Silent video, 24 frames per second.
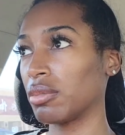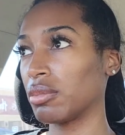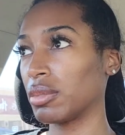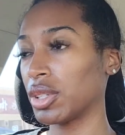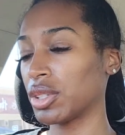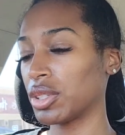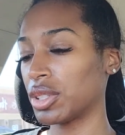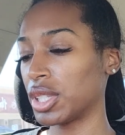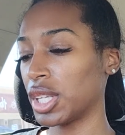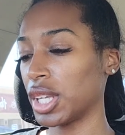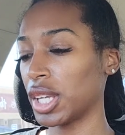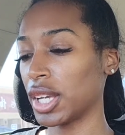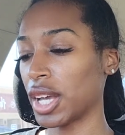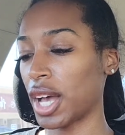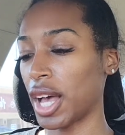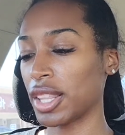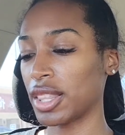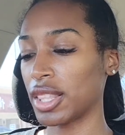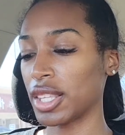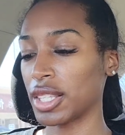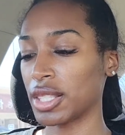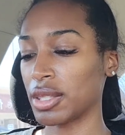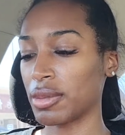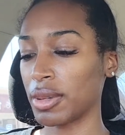mostly
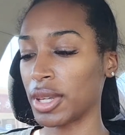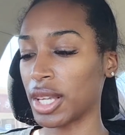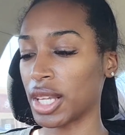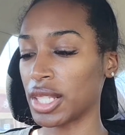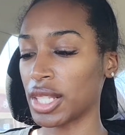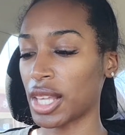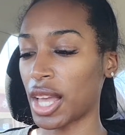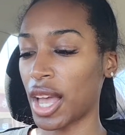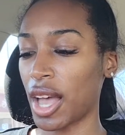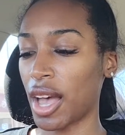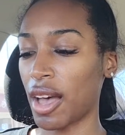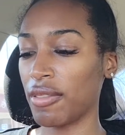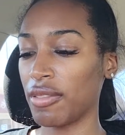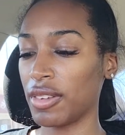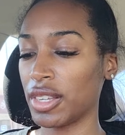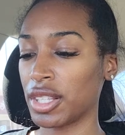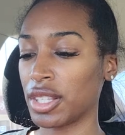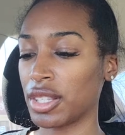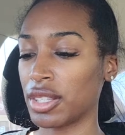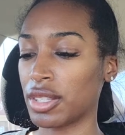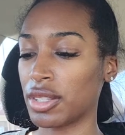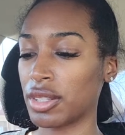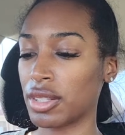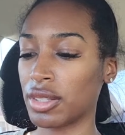got this because I have a
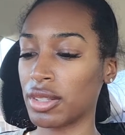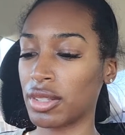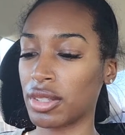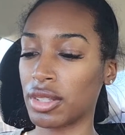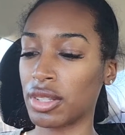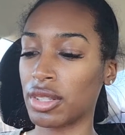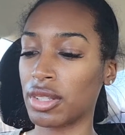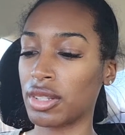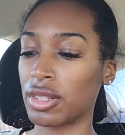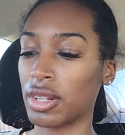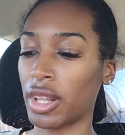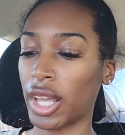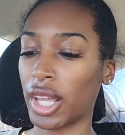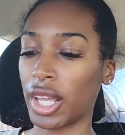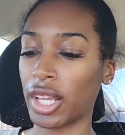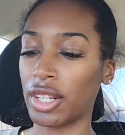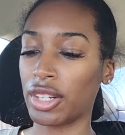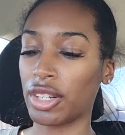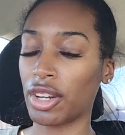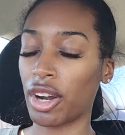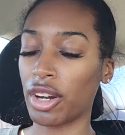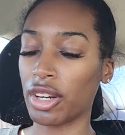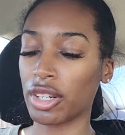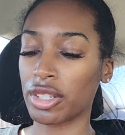
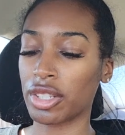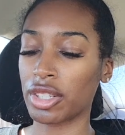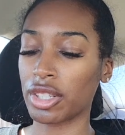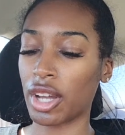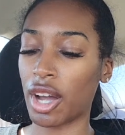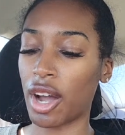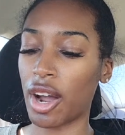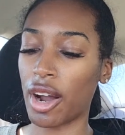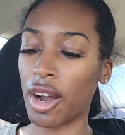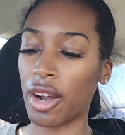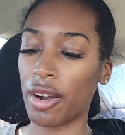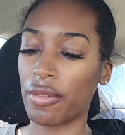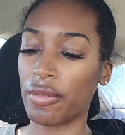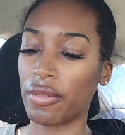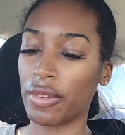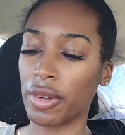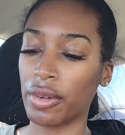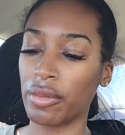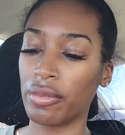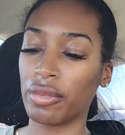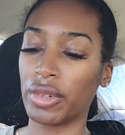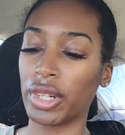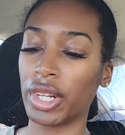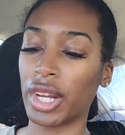dark scar
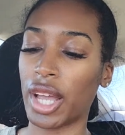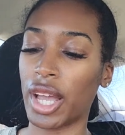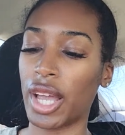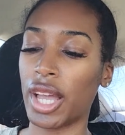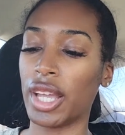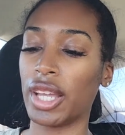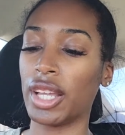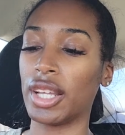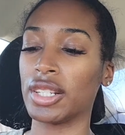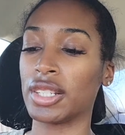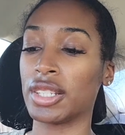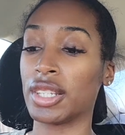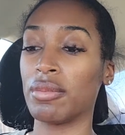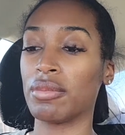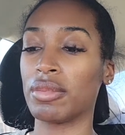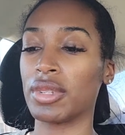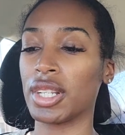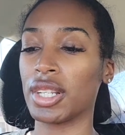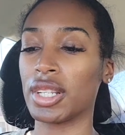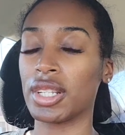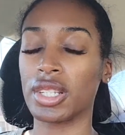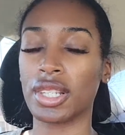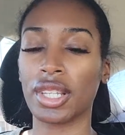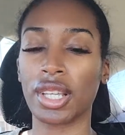from when I
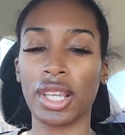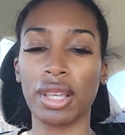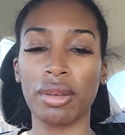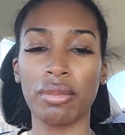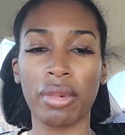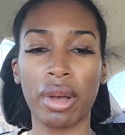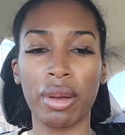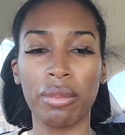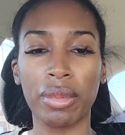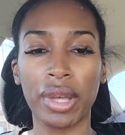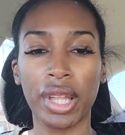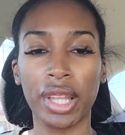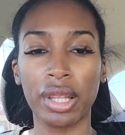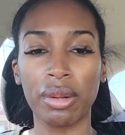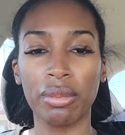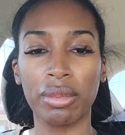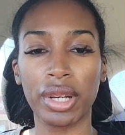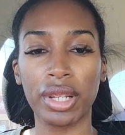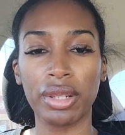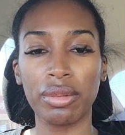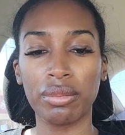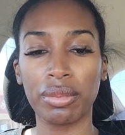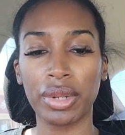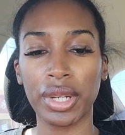attempted to get my belly
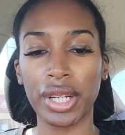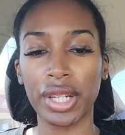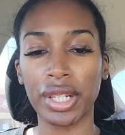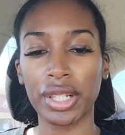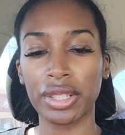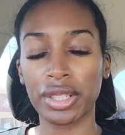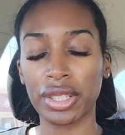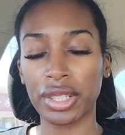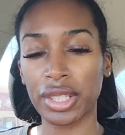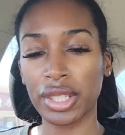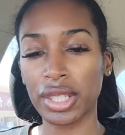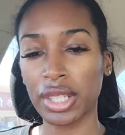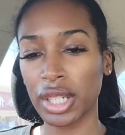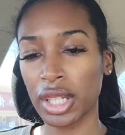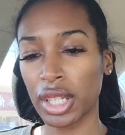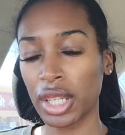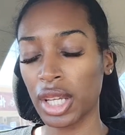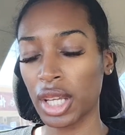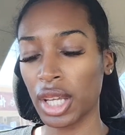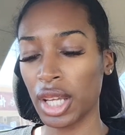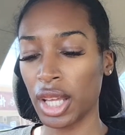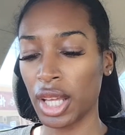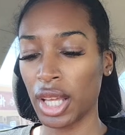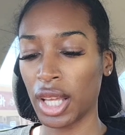button pierced,
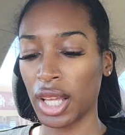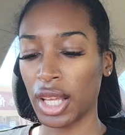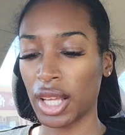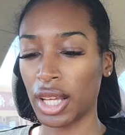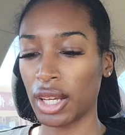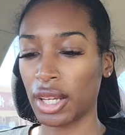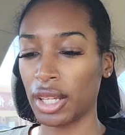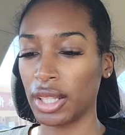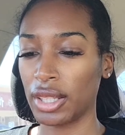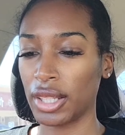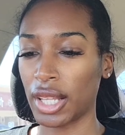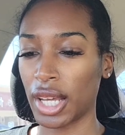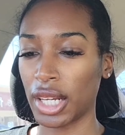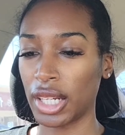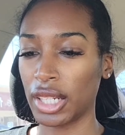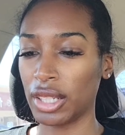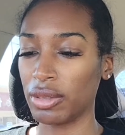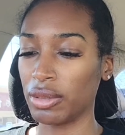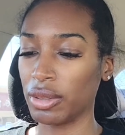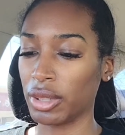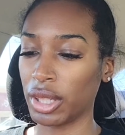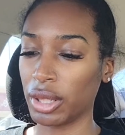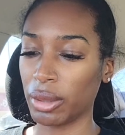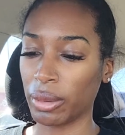and that
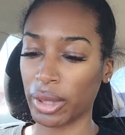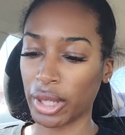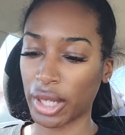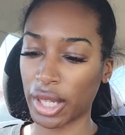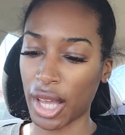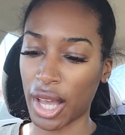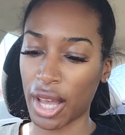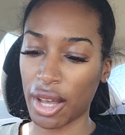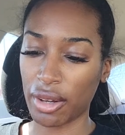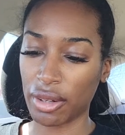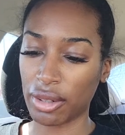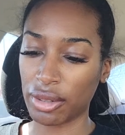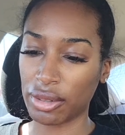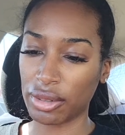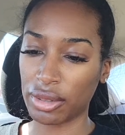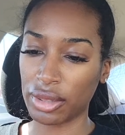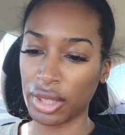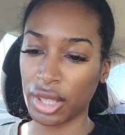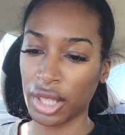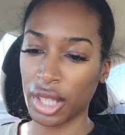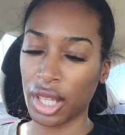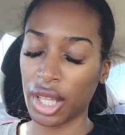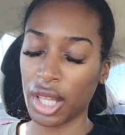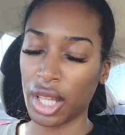didn't really work out.
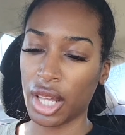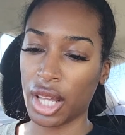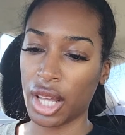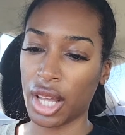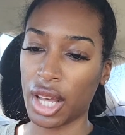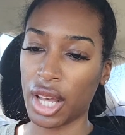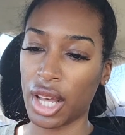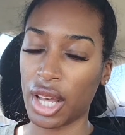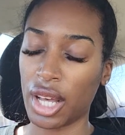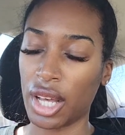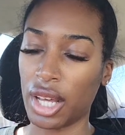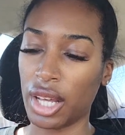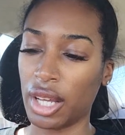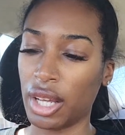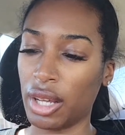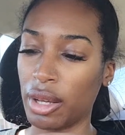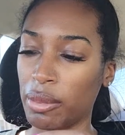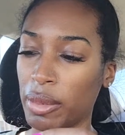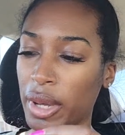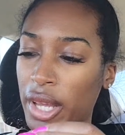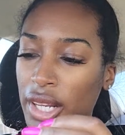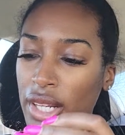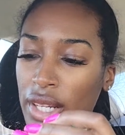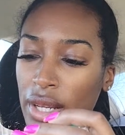
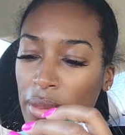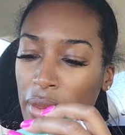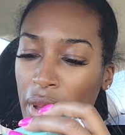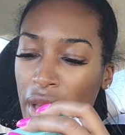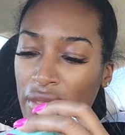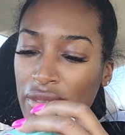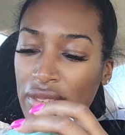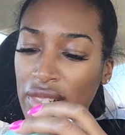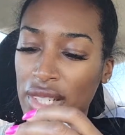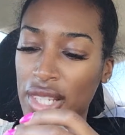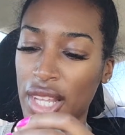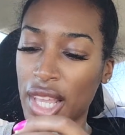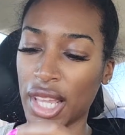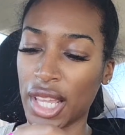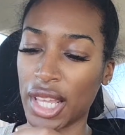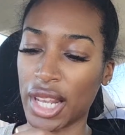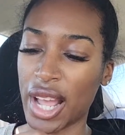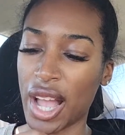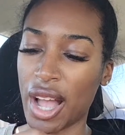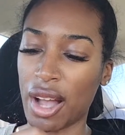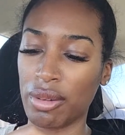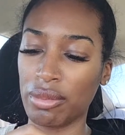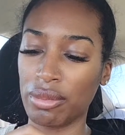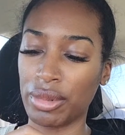I ended up having to take
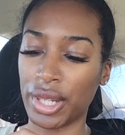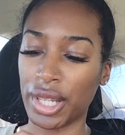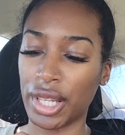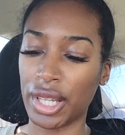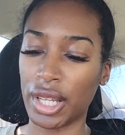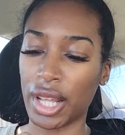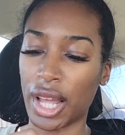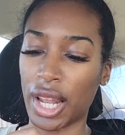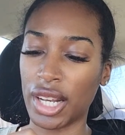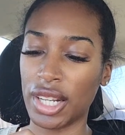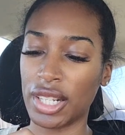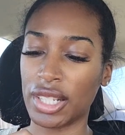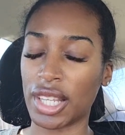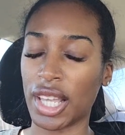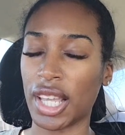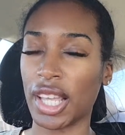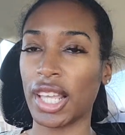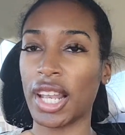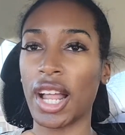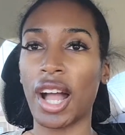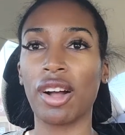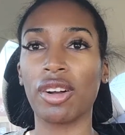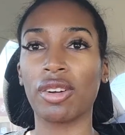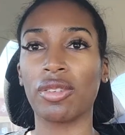it out, but I didn't
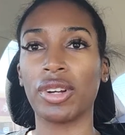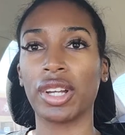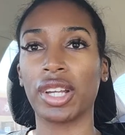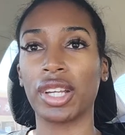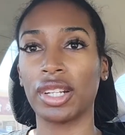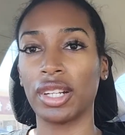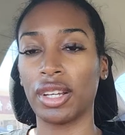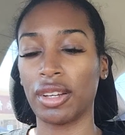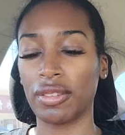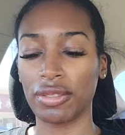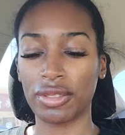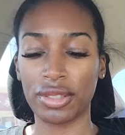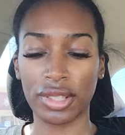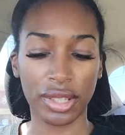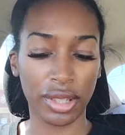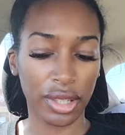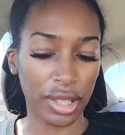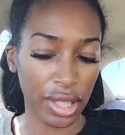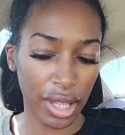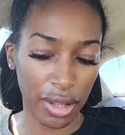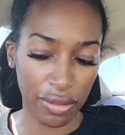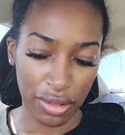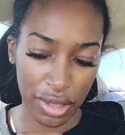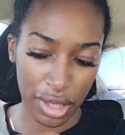take it out quick enough, so
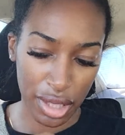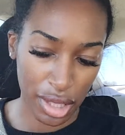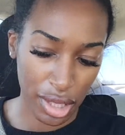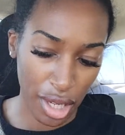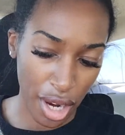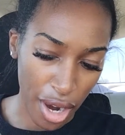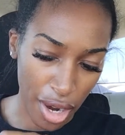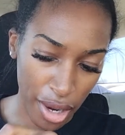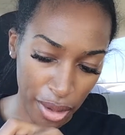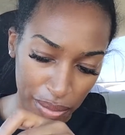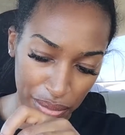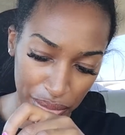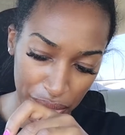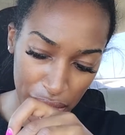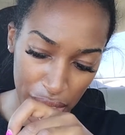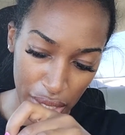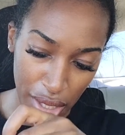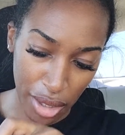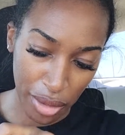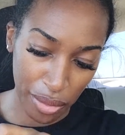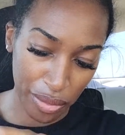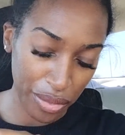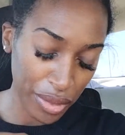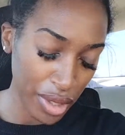it left a scar.
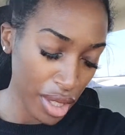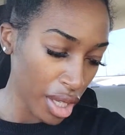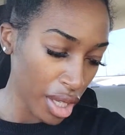So